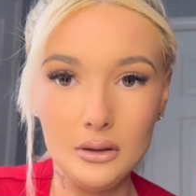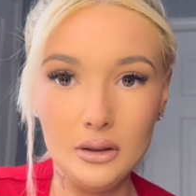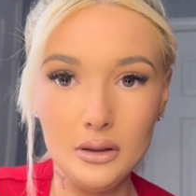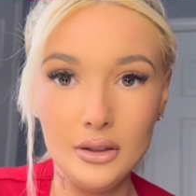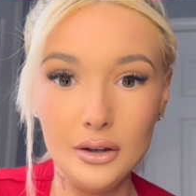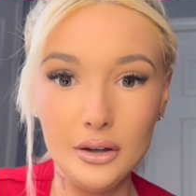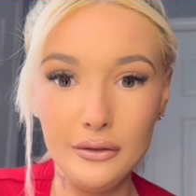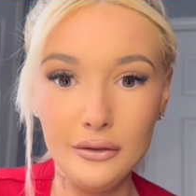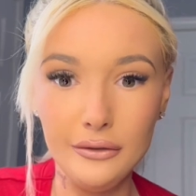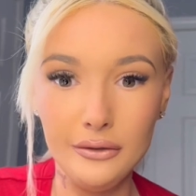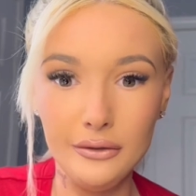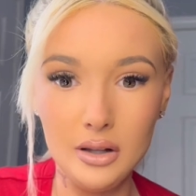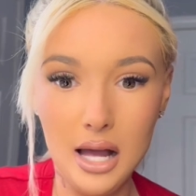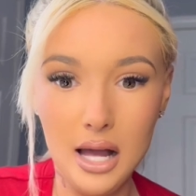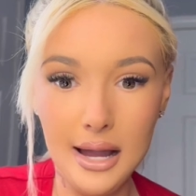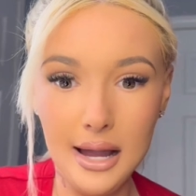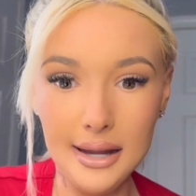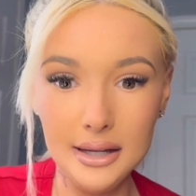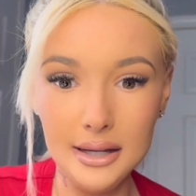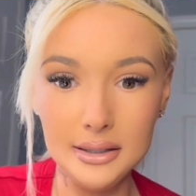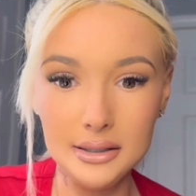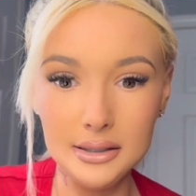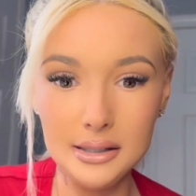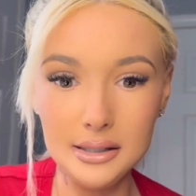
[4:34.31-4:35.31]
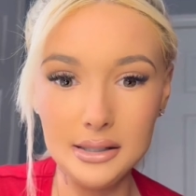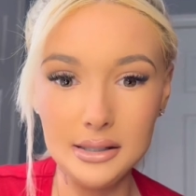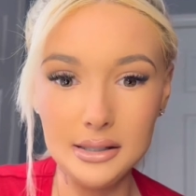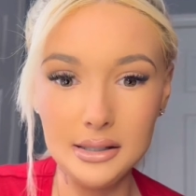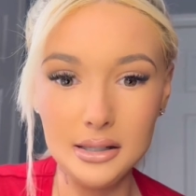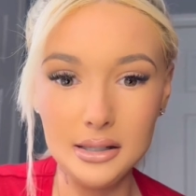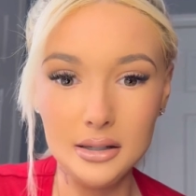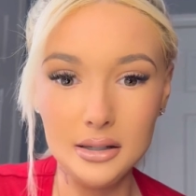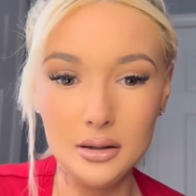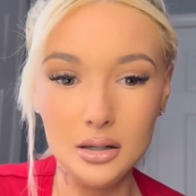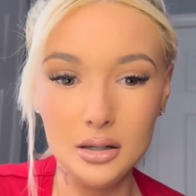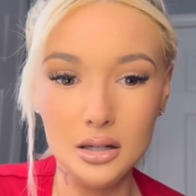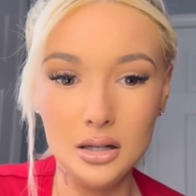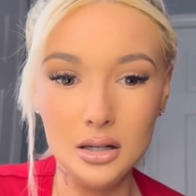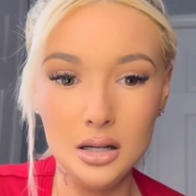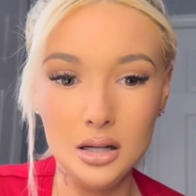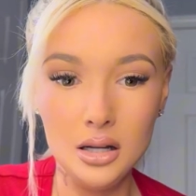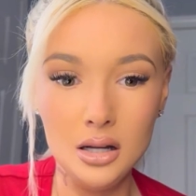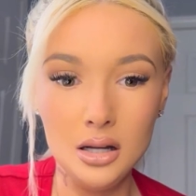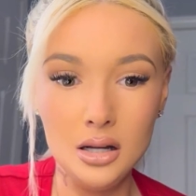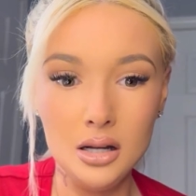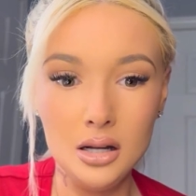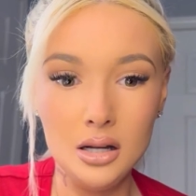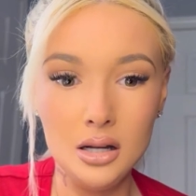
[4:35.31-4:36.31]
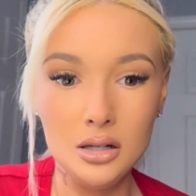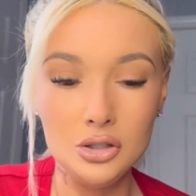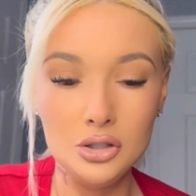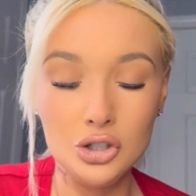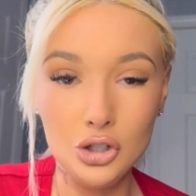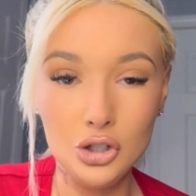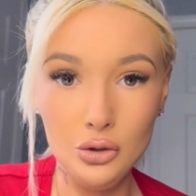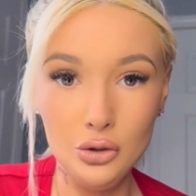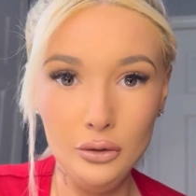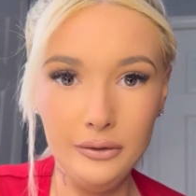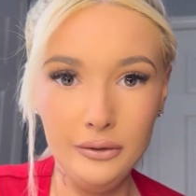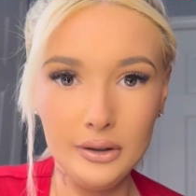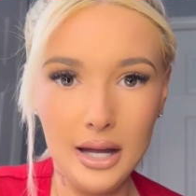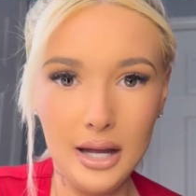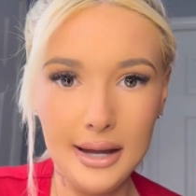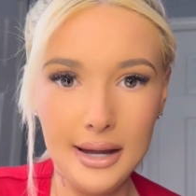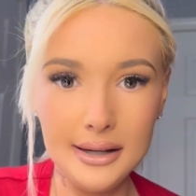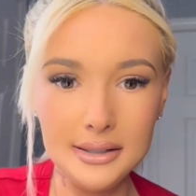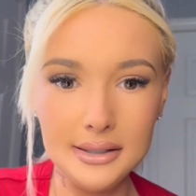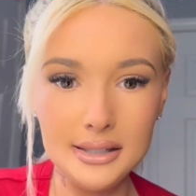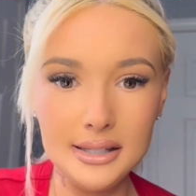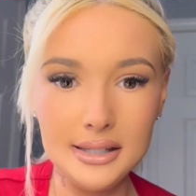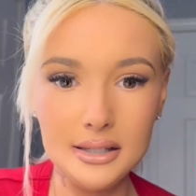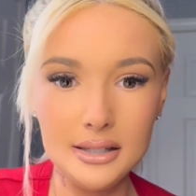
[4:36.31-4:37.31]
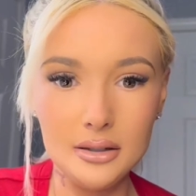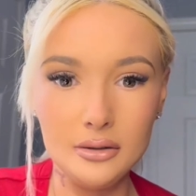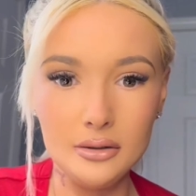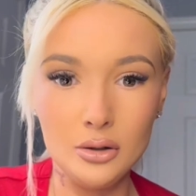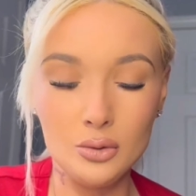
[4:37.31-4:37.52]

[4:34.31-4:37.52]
the flights, 2 flights,